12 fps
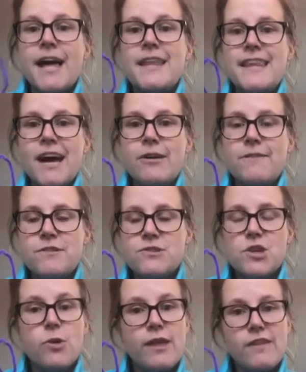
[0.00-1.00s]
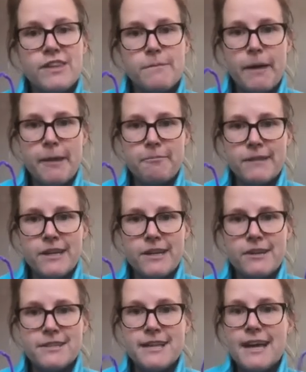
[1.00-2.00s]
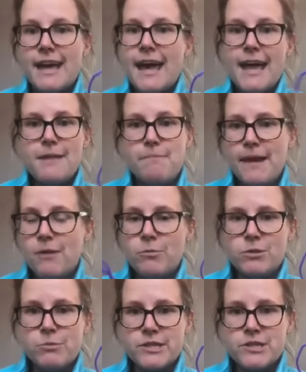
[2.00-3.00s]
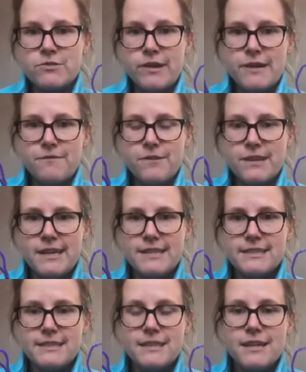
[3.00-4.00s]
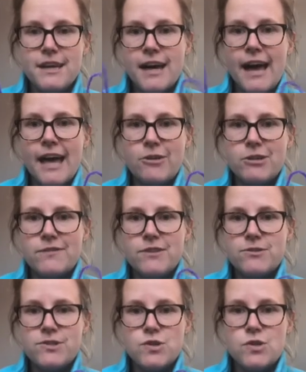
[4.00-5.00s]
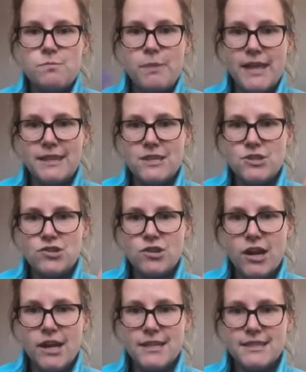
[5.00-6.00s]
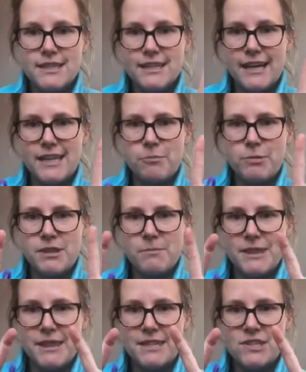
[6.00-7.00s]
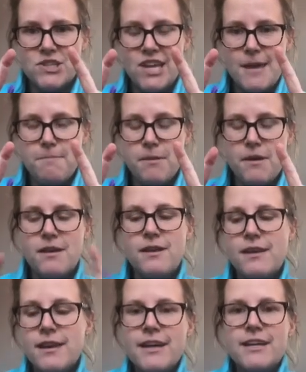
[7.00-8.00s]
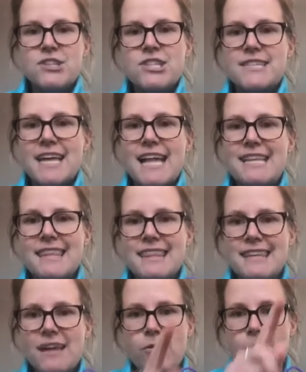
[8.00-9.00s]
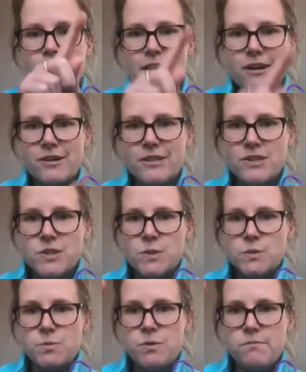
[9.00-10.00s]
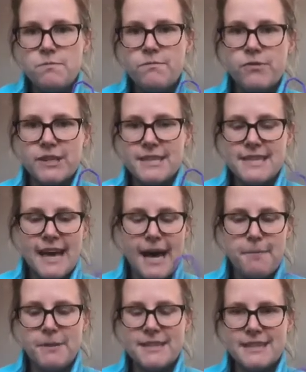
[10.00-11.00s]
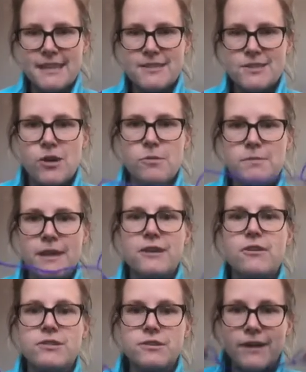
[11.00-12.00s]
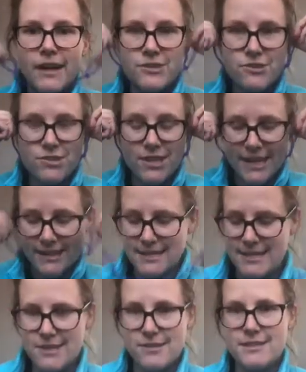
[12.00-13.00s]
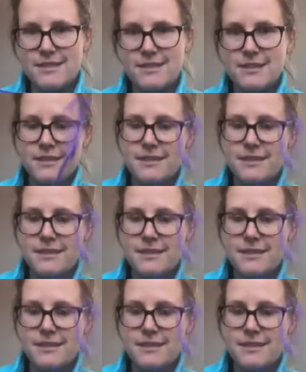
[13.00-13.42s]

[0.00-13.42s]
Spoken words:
Now, if you don't have any pipe cleaners, a headband would have worked great for this. I could have used two bendy straws and kind of put them in this shape. Just anything that will make a good swoop for the top of the stethoscope that goes around your child's ears.